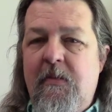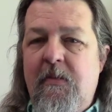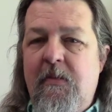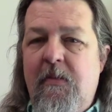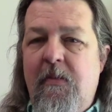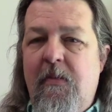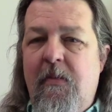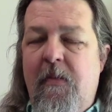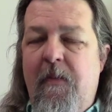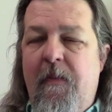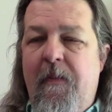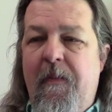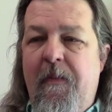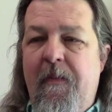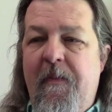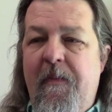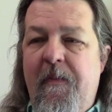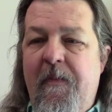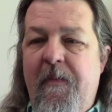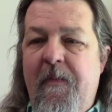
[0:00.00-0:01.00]

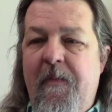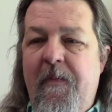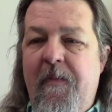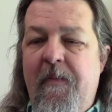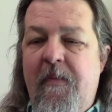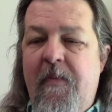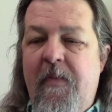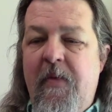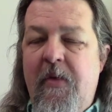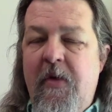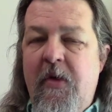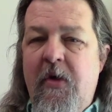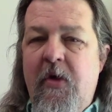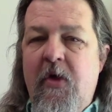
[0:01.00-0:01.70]
Nobody speaks.